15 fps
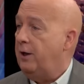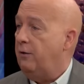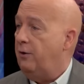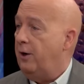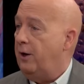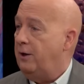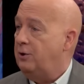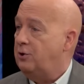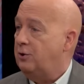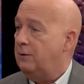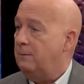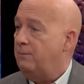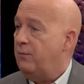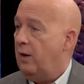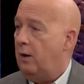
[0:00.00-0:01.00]
in the nation.
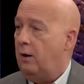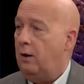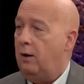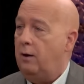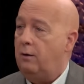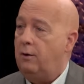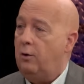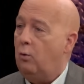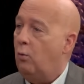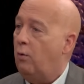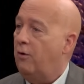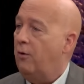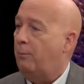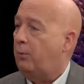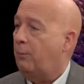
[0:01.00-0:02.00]
And, one
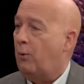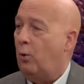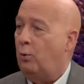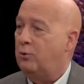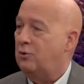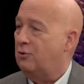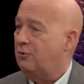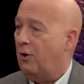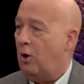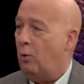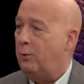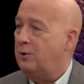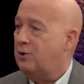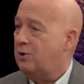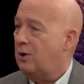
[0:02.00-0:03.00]
of the proposals that
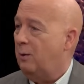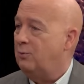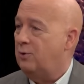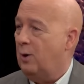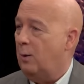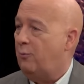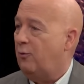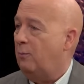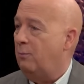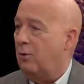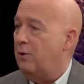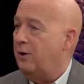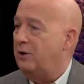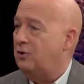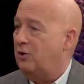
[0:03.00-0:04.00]
always comes up from
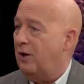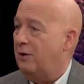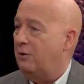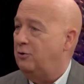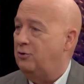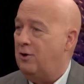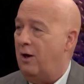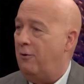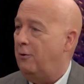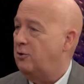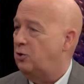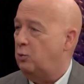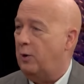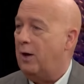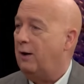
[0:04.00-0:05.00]
Bernie Sanders and
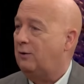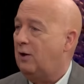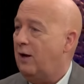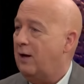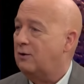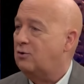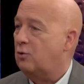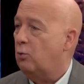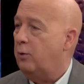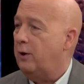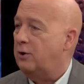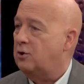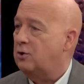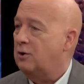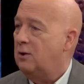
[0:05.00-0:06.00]
others is we got to tax the
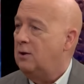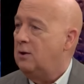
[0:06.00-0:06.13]
rich.